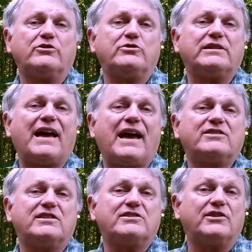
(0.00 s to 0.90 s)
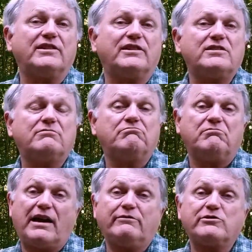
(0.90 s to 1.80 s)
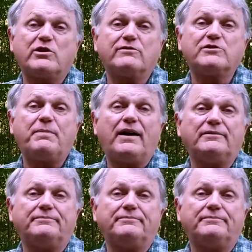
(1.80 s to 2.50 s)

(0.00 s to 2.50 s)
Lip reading: you can access the list and reserve a spot.